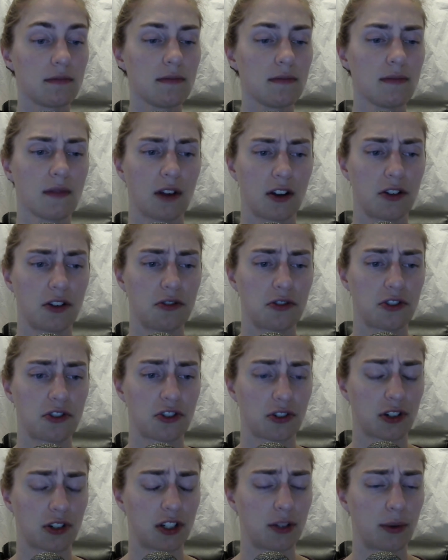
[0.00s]
Are you
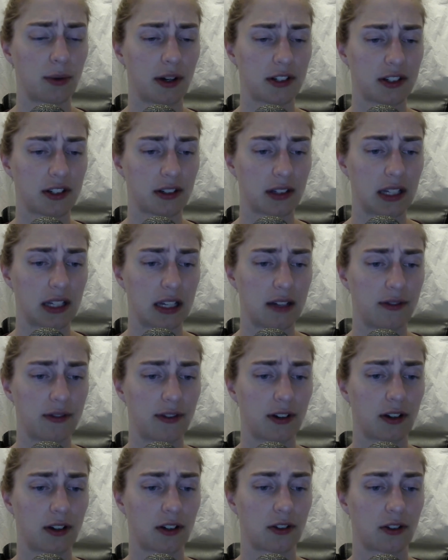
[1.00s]
sure you want to leave?
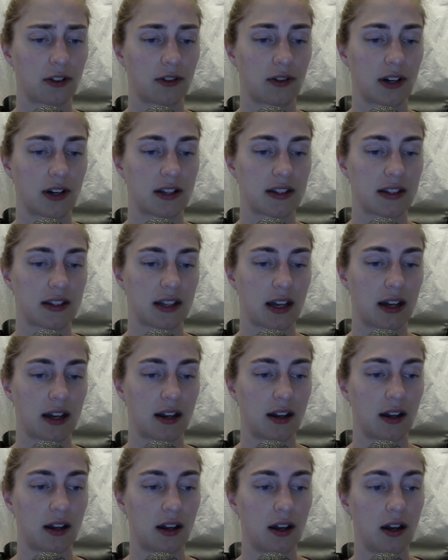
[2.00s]
Grace said.
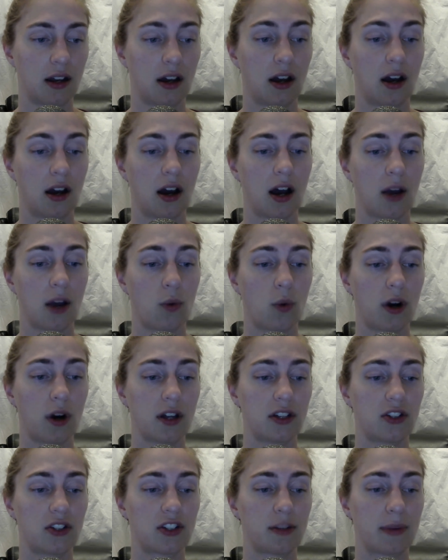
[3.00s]
I want
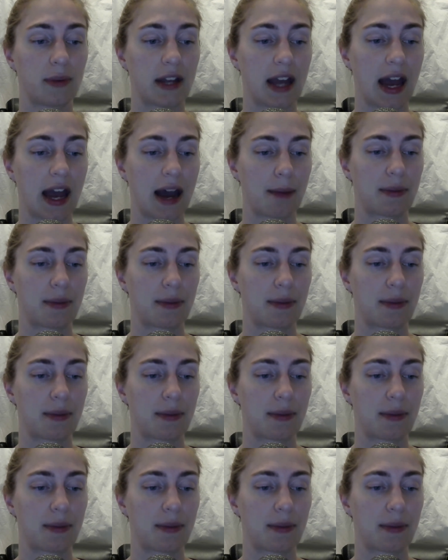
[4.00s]
you to be happy,